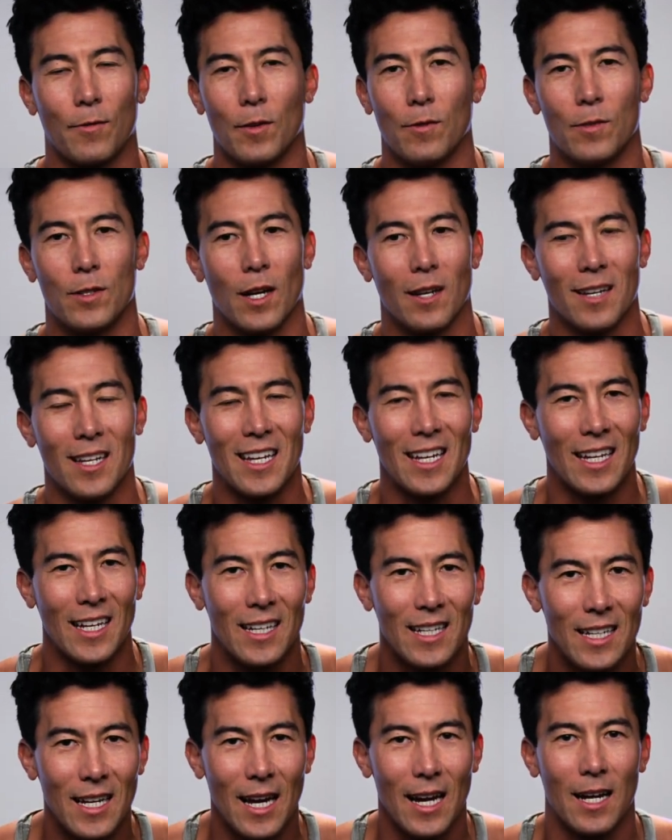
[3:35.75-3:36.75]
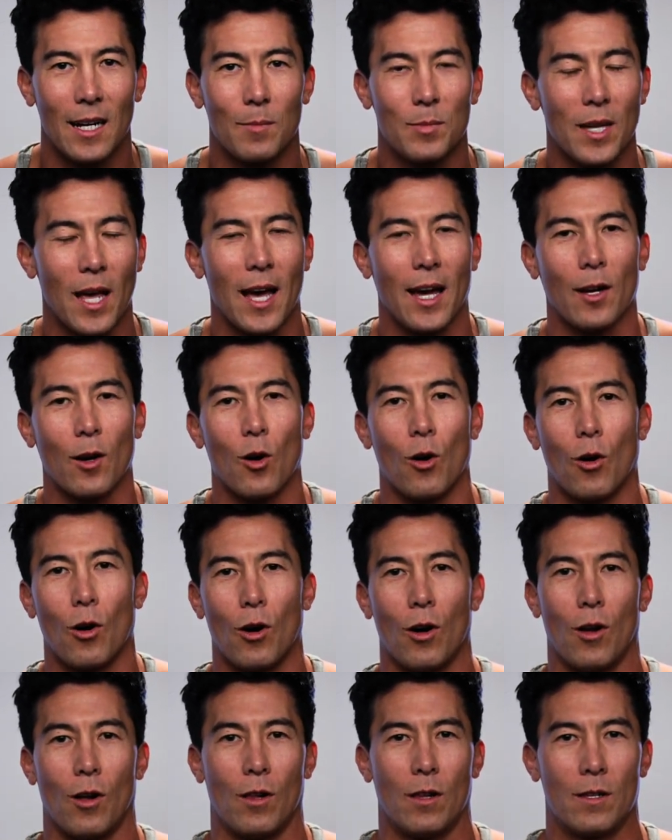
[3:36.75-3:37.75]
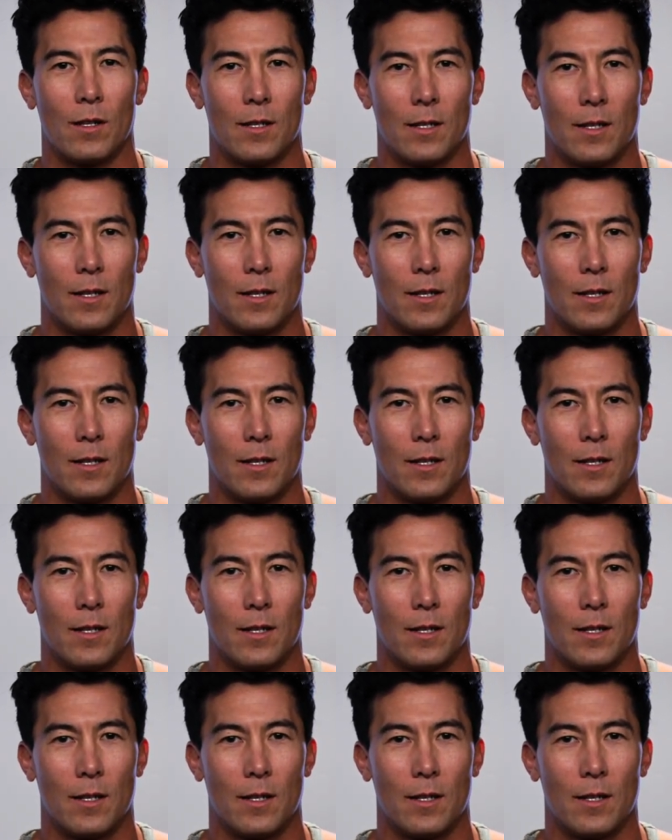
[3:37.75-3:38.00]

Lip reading: you've done any abs at all